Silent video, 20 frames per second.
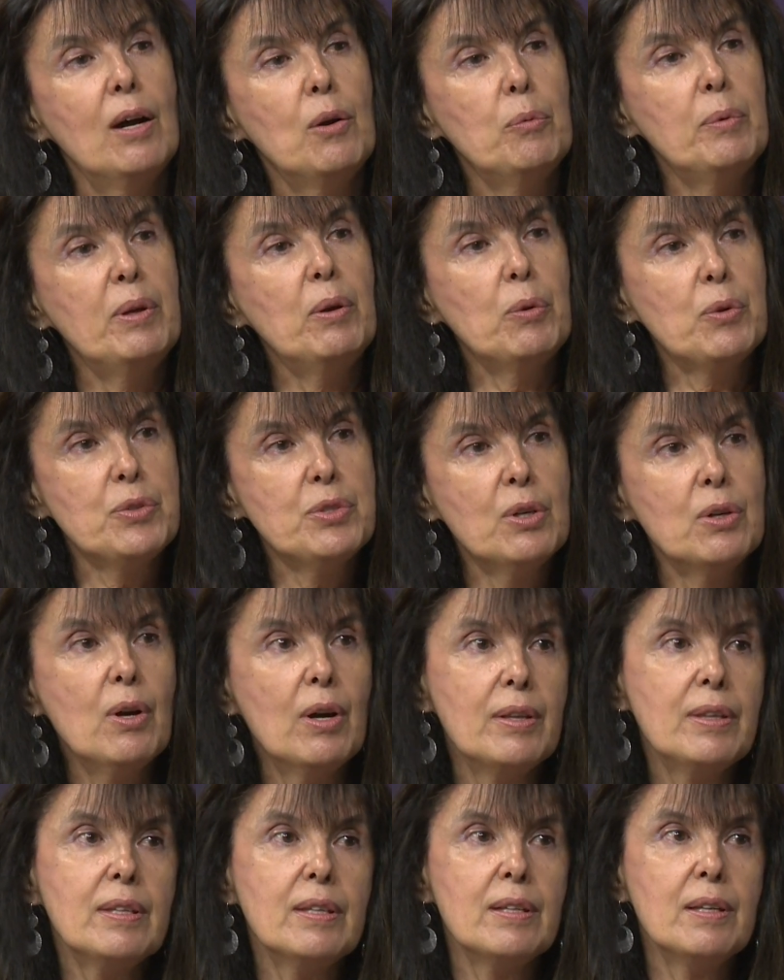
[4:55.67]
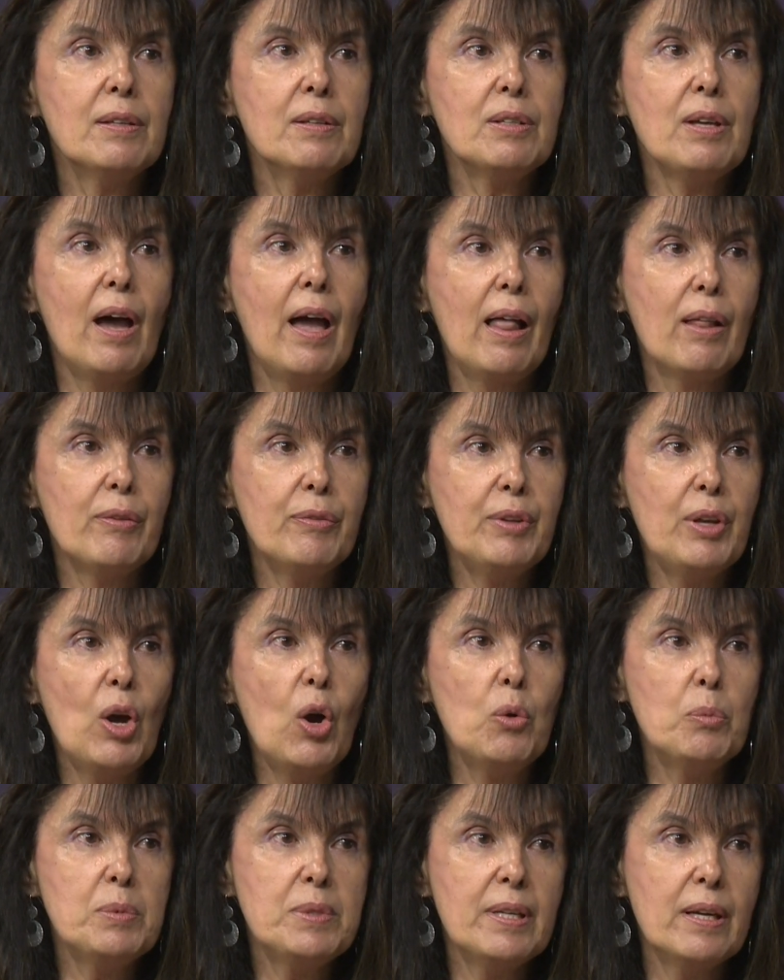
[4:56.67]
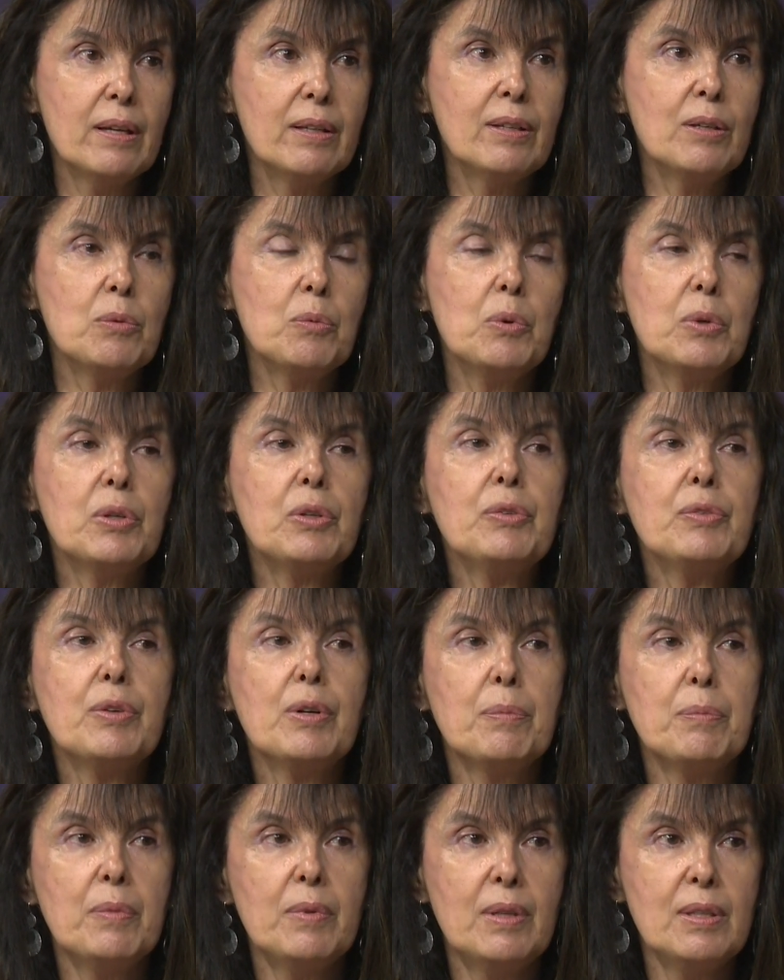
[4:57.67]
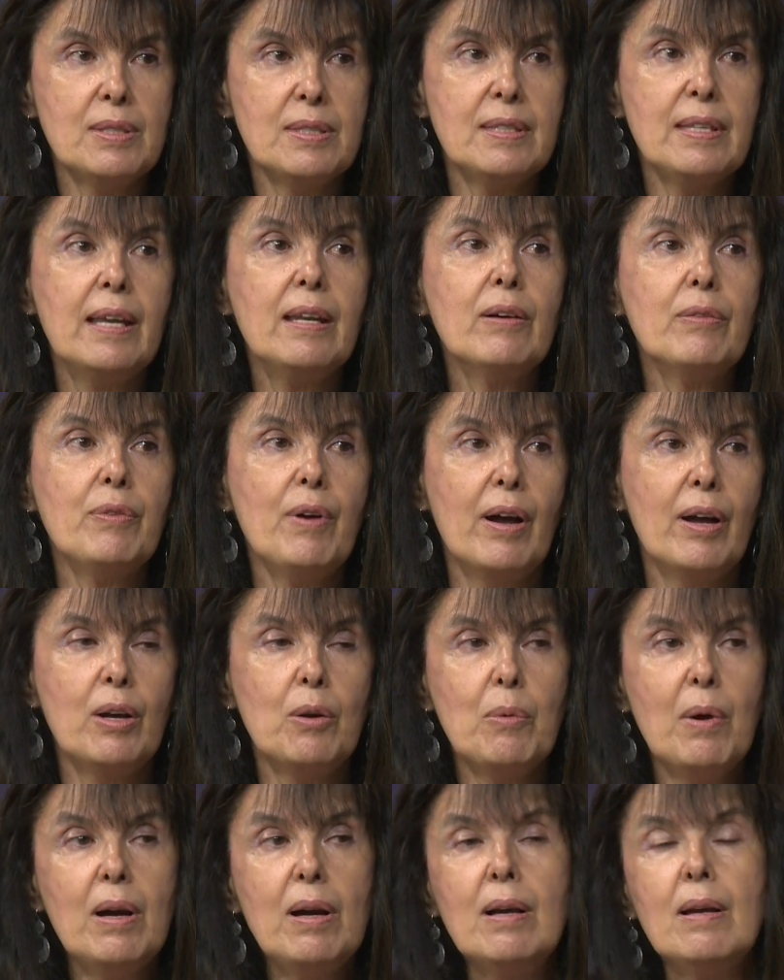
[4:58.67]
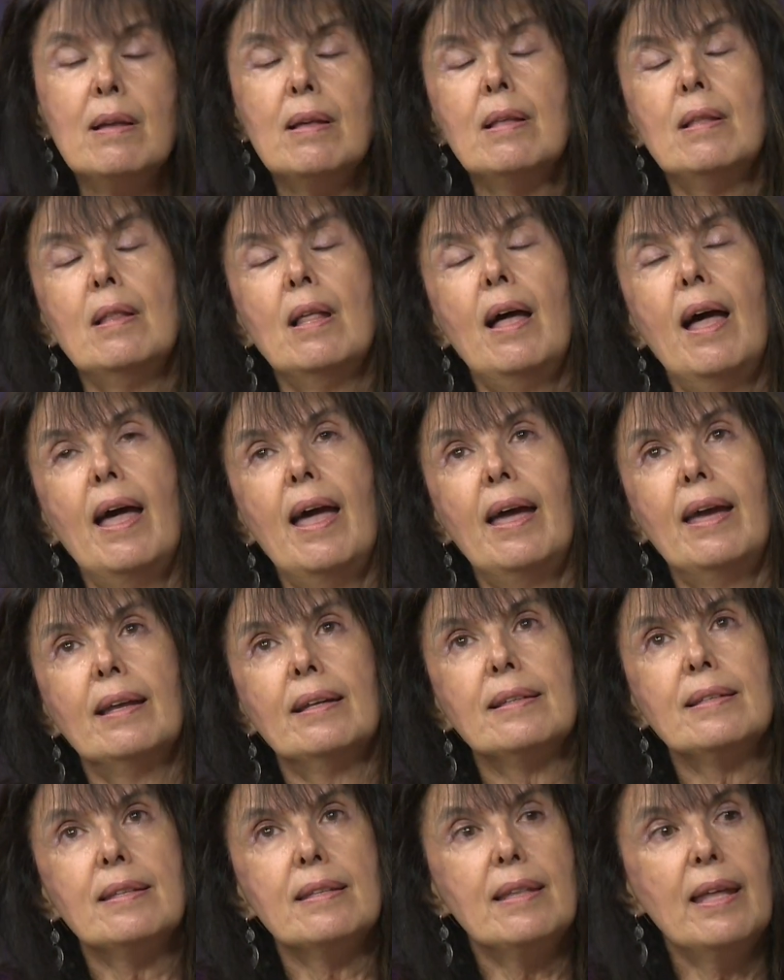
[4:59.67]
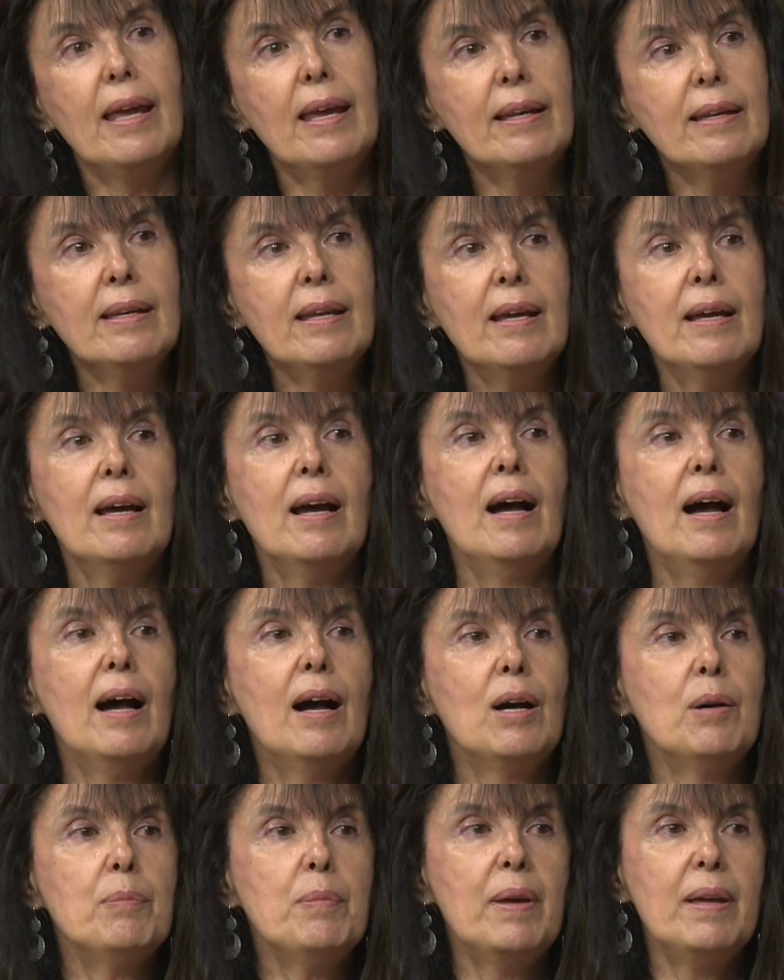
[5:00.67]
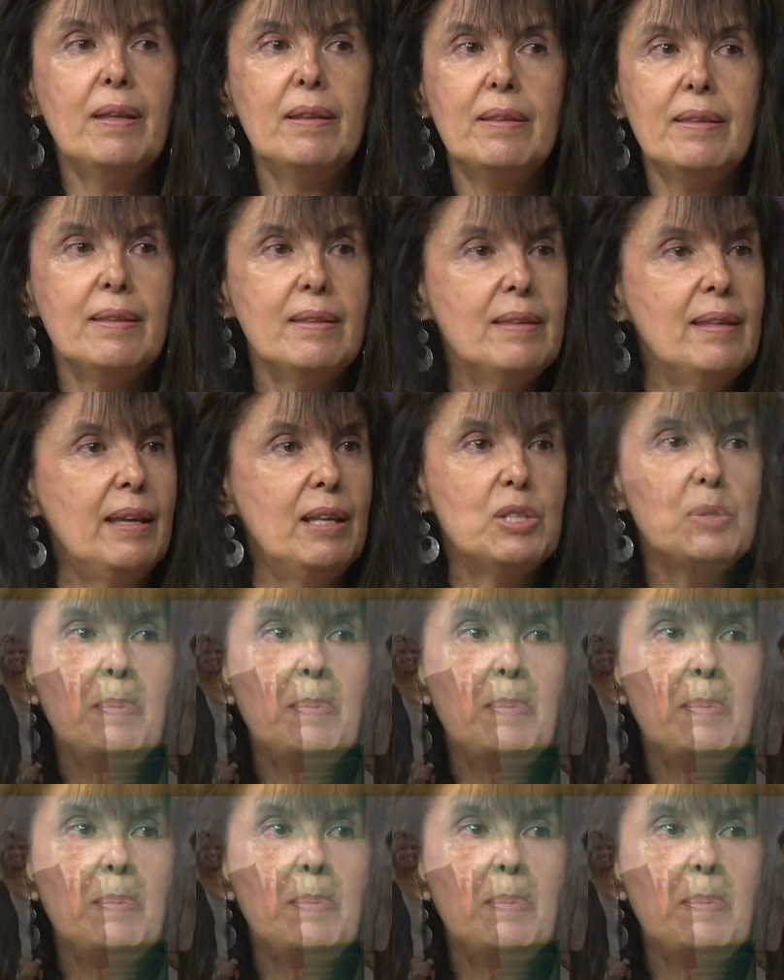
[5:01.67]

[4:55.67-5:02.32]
We also got the Healthy Hometown Award from the state of Iowa. And then it's